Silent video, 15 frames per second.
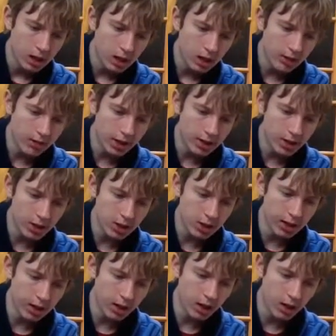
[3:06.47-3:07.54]

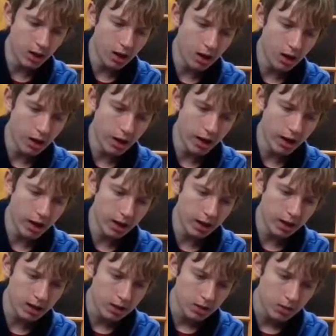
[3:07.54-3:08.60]
eventually I
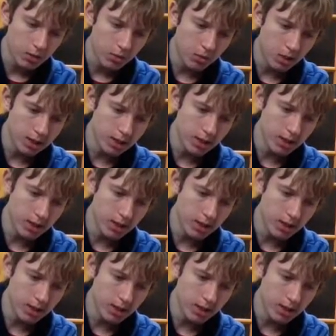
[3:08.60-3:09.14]
worked